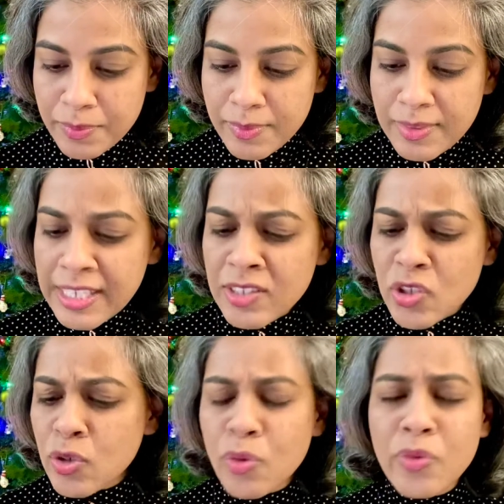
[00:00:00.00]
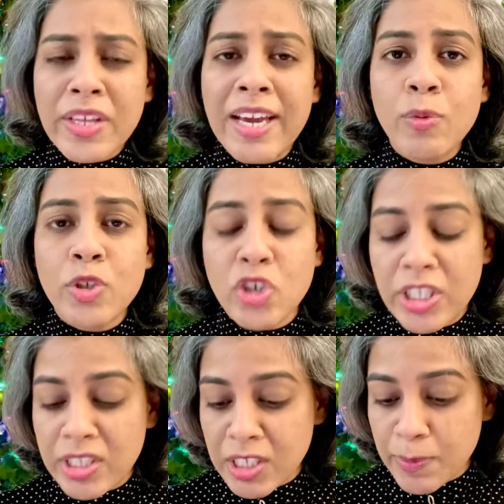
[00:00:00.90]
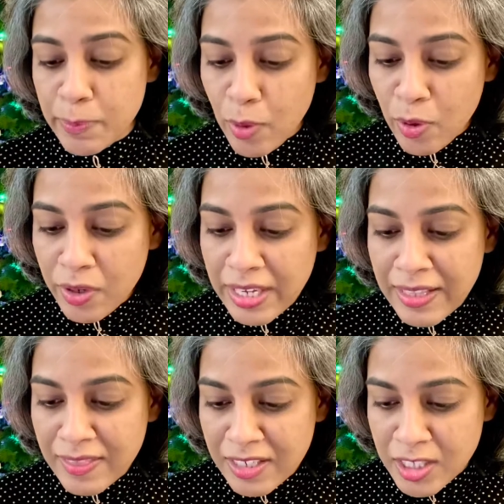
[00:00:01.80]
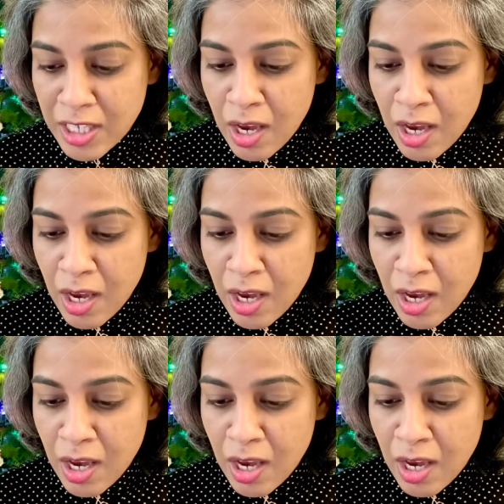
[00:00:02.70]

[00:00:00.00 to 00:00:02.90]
And so there was Jesus born in this